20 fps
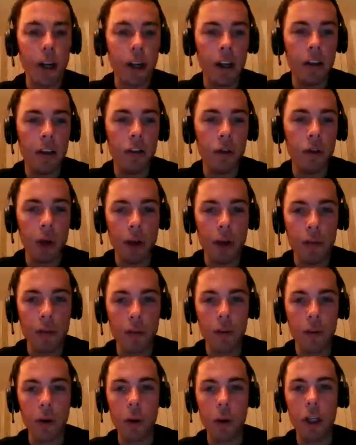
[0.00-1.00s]
8, you have
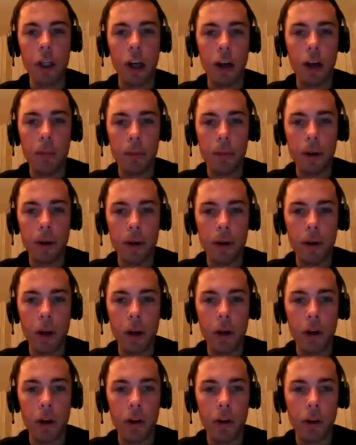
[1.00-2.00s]
a very calm
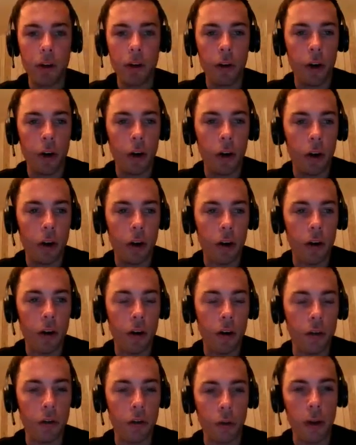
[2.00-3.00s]
period and
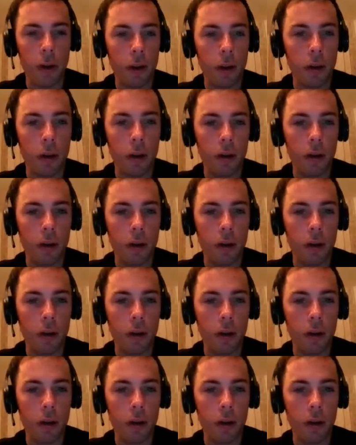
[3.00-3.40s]
during